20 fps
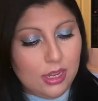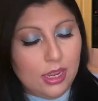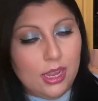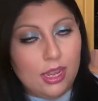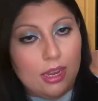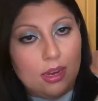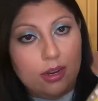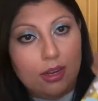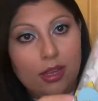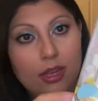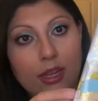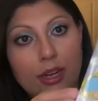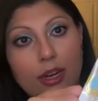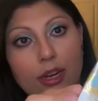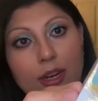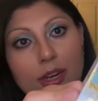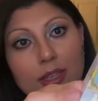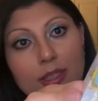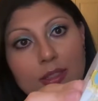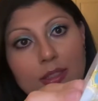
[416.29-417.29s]
And
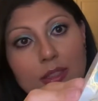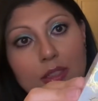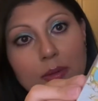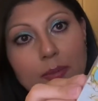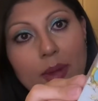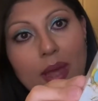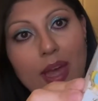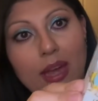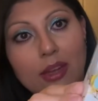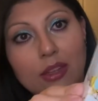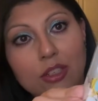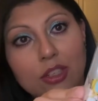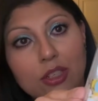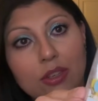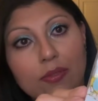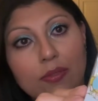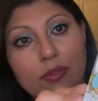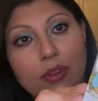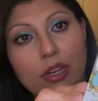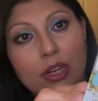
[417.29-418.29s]
here it's the
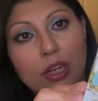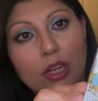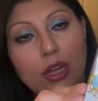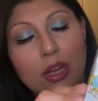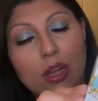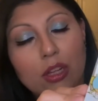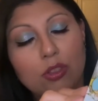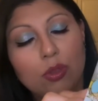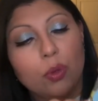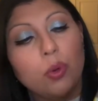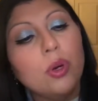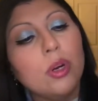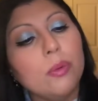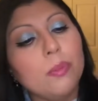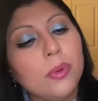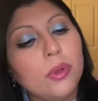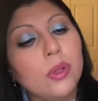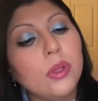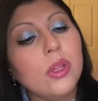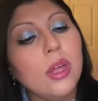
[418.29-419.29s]
packaging, very
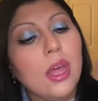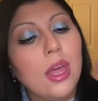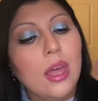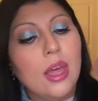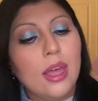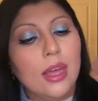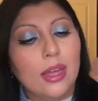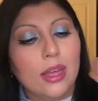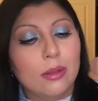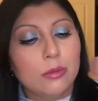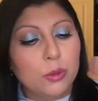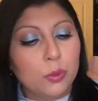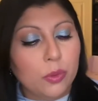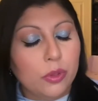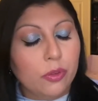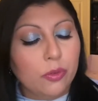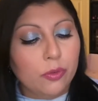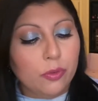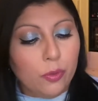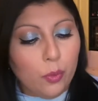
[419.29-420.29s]
adorable. Comes
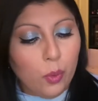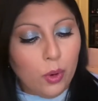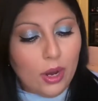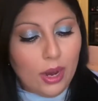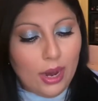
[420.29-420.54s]
with 4